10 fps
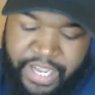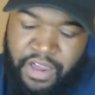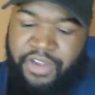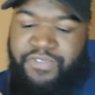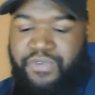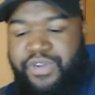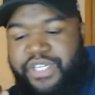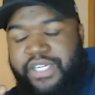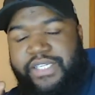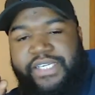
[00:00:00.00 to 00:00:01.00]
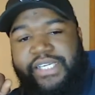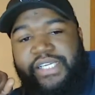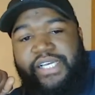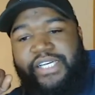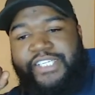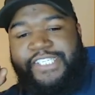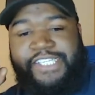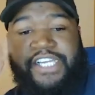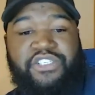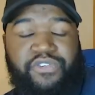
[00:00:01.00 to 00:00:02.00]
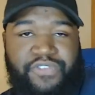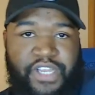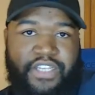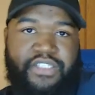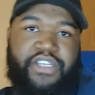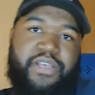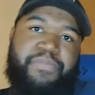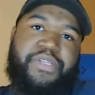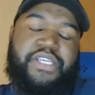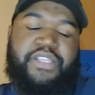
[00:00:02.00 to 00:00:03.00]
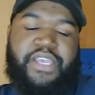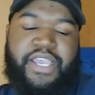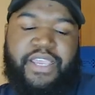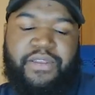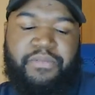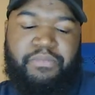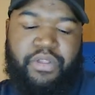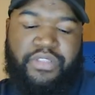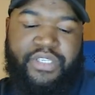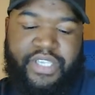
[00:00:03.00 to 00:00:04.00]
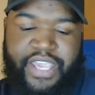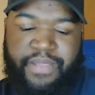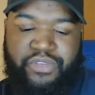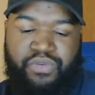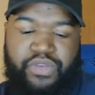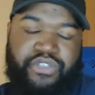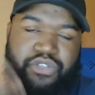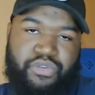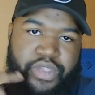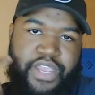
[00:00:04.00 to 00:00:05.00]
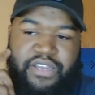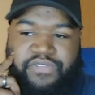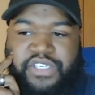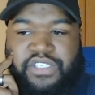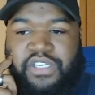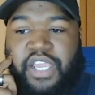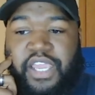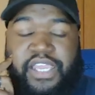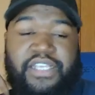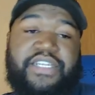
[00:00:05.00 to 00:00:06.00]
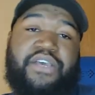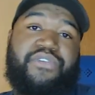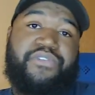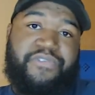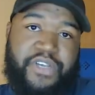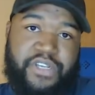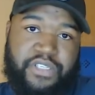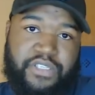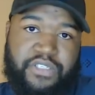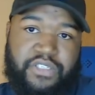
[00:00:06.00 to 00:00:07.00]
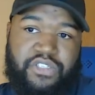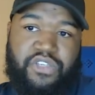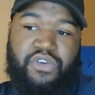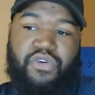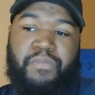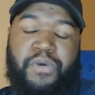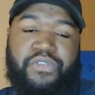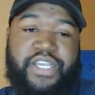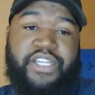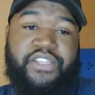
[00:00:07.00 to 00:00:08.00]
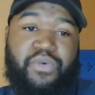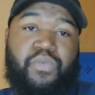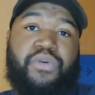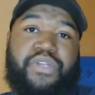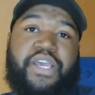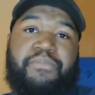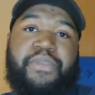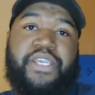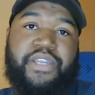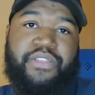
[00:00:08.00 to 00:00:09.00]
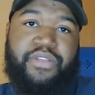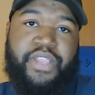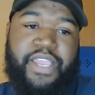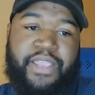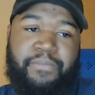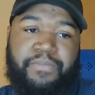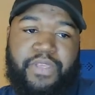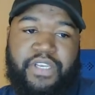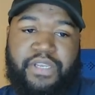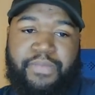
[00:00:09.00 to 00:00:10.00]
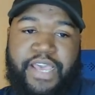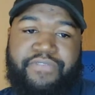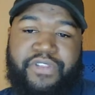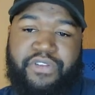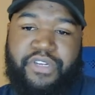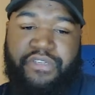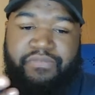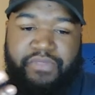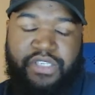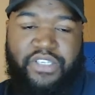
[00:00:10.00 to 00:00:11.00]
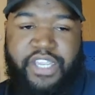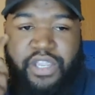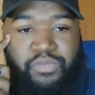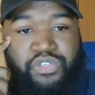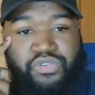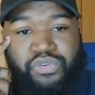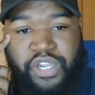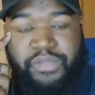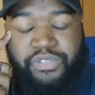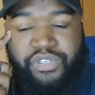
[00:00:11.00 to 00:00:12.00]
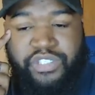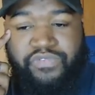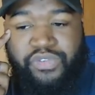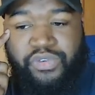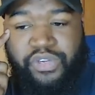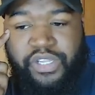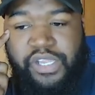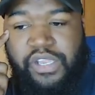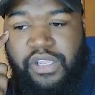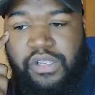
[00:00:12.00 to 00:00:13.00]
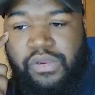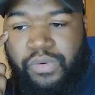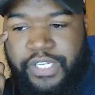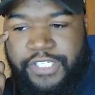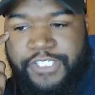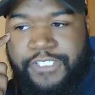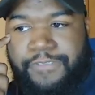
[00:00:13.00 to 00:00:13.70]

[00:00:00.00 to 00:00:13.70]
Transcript: unfortunately, Luxaflux, the company that brought this game to us through Activision, is now defunct. So most likely there will not be another game after the second one, True Crime Streets of New York, which